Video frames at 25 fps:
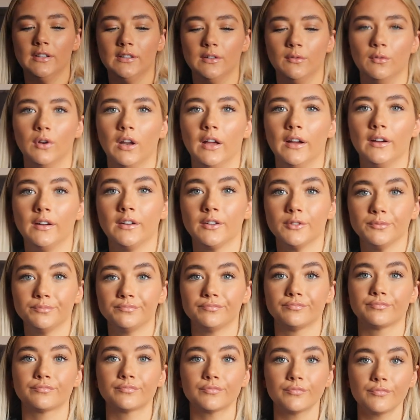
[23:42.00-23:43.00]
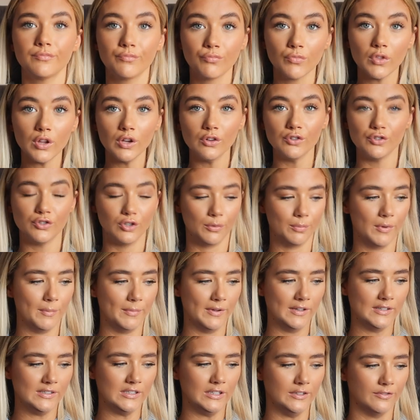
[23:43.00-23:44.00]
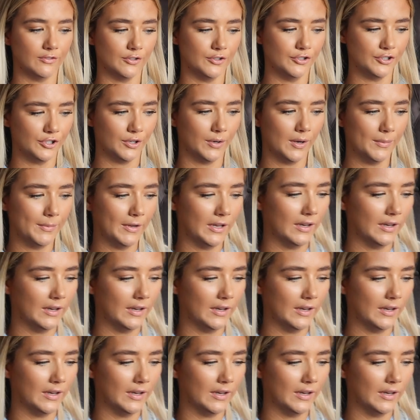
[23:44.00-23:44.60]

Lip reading: because it will like stop it being seafood, you know what